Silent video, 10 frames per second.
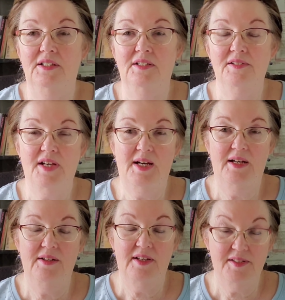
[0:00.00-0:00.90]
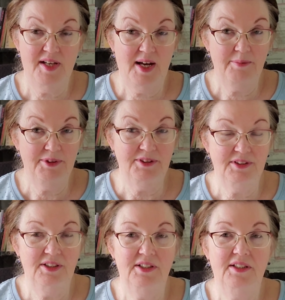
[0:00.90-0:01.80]
is ha has
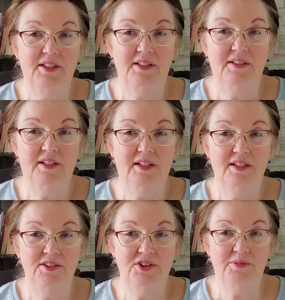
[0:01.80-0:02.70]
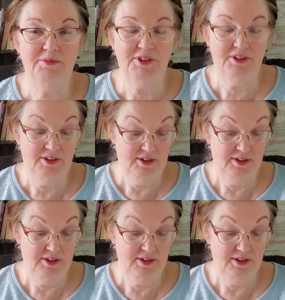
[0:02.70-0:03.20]
happened in Egypt.